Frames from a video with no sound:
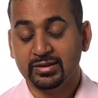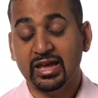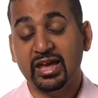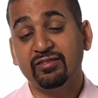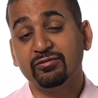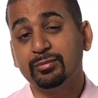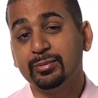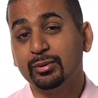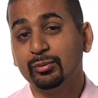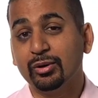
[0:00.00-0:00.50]

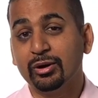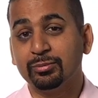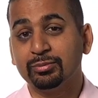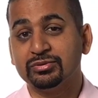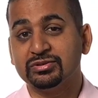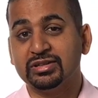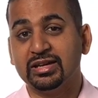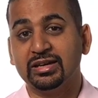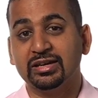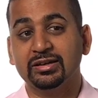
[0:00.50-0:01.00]
have it be well
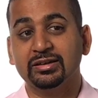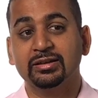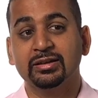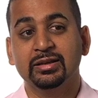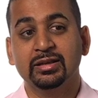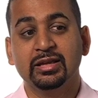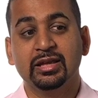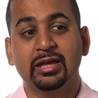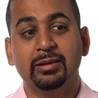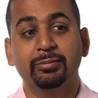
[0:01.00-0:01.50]
presented,
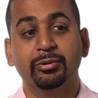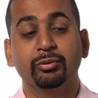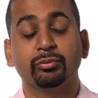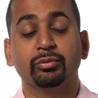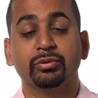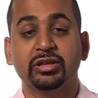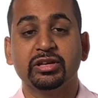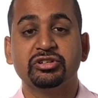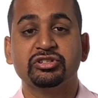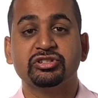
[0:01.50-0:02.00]
and build
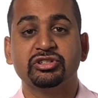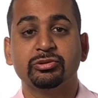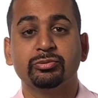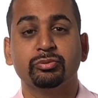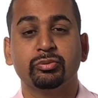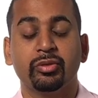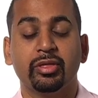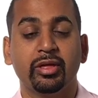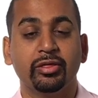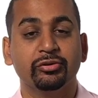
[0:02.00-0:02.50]

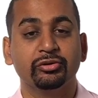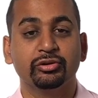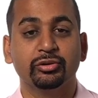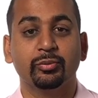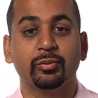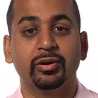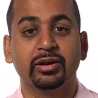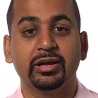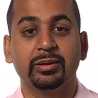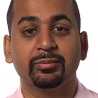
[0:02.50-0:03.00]
relationships with others
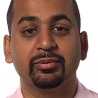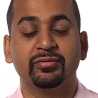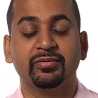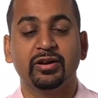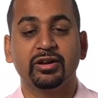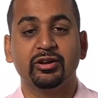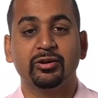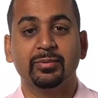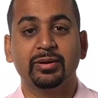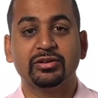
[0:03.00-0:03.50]
that want to
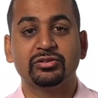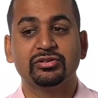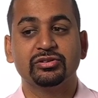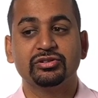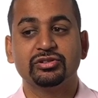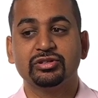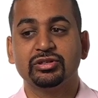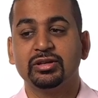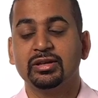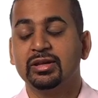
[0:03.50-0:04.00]
amplify your
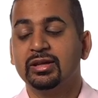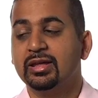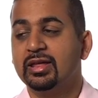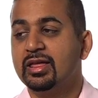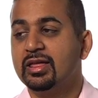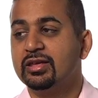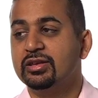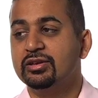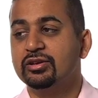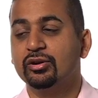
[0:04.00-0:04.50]
message,
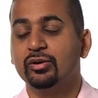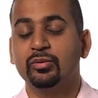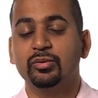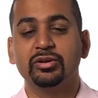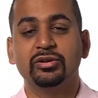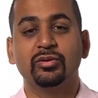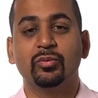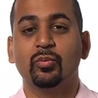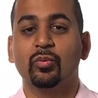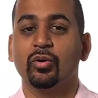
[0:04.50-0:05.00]
you don't
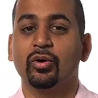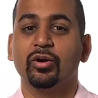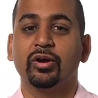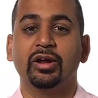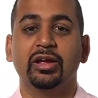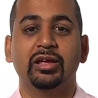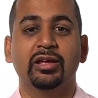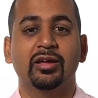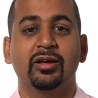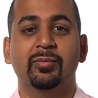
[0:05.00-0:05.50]
need to
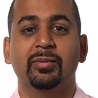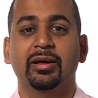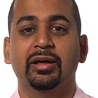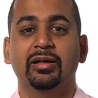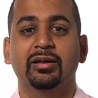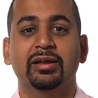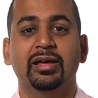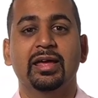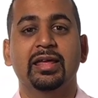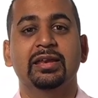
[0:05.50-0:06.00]
worry
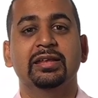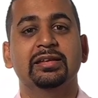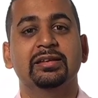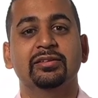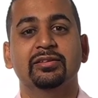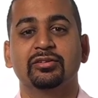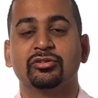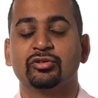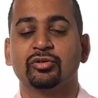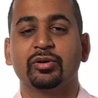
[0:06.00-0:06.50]
about any
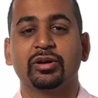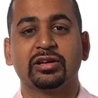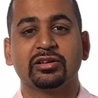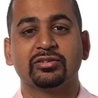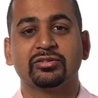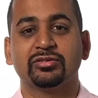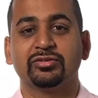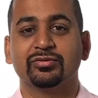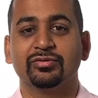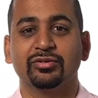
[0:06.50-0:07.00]
of the
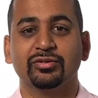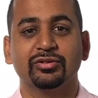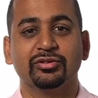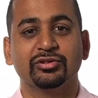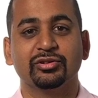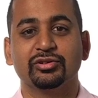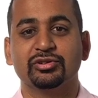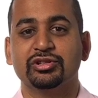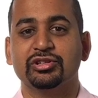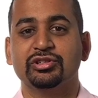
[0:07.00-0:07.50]
tricks for the
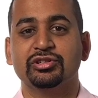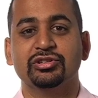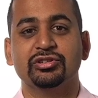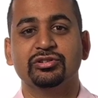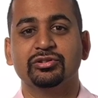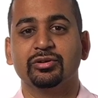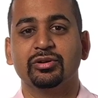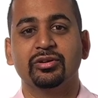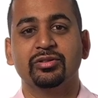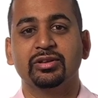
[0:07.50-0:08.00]
search
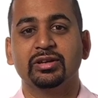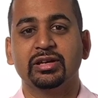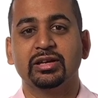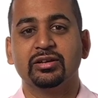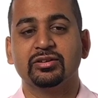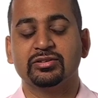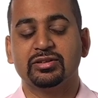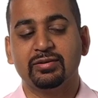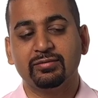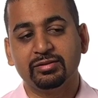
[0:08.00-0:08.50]
engines or anything
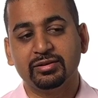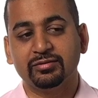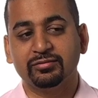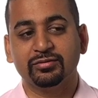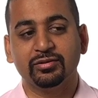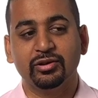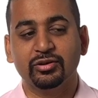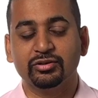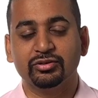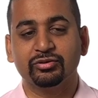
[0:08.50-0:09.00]
else. Everything
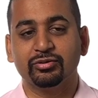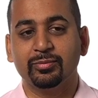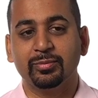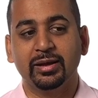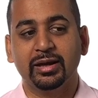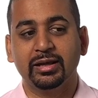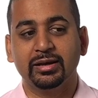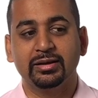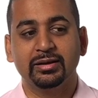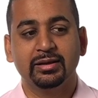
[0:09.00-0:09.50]
flows from
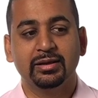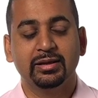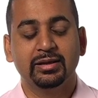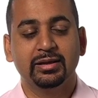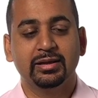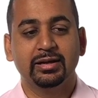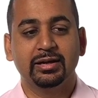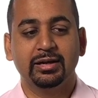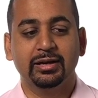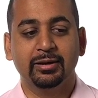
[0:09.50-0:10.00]
that.
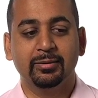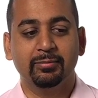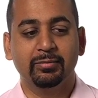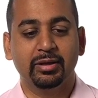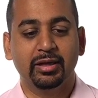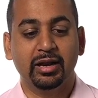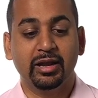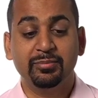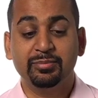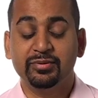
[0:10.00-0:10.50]
Um,
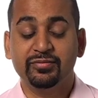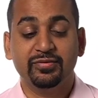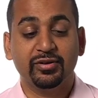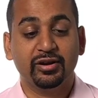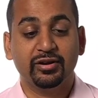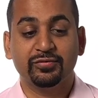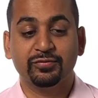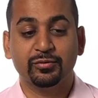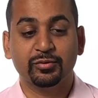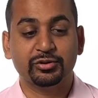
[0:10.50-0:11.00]
and I've been
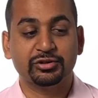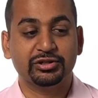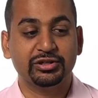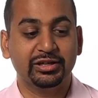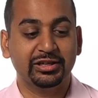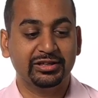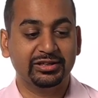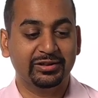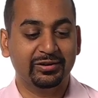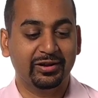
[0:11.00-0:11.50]
very
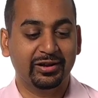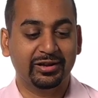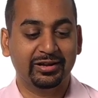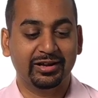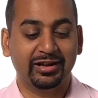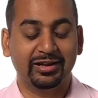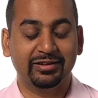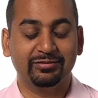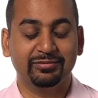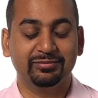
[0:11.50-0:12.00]
fortunate. You know,
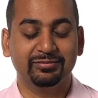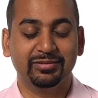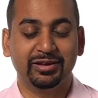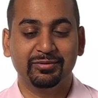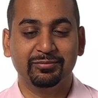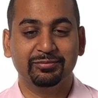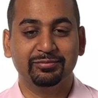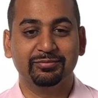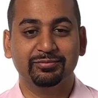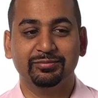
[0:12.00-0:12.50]
I, I,
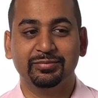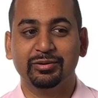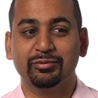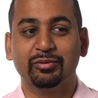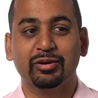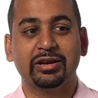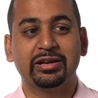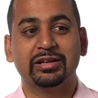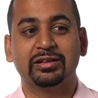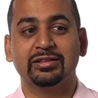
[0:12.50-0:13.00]
I've been
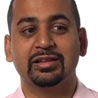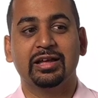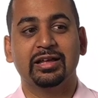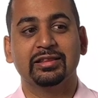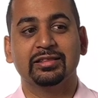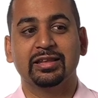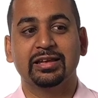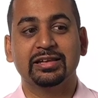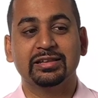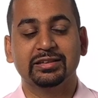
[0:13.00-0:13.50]
writing a
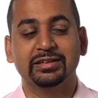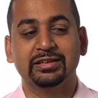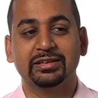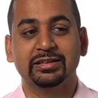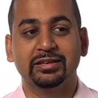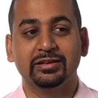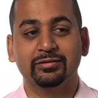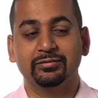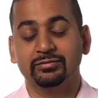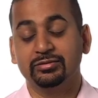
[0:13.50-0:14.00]
lot
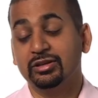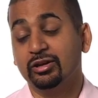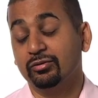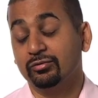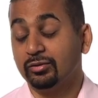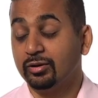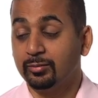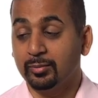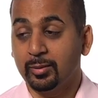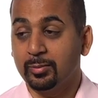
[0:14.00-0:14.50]
lately and, you
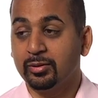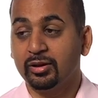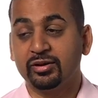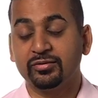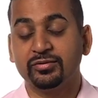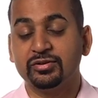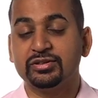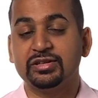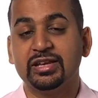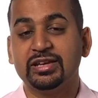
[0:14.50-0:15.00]
know, on my
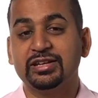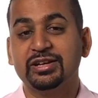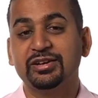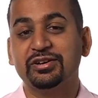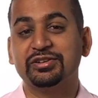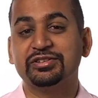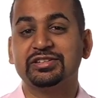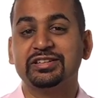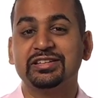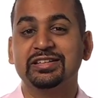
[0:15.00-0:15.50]
blog for 10
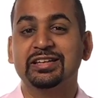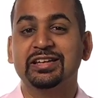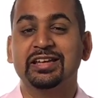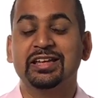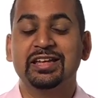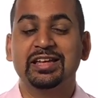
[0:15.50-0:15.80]
years. And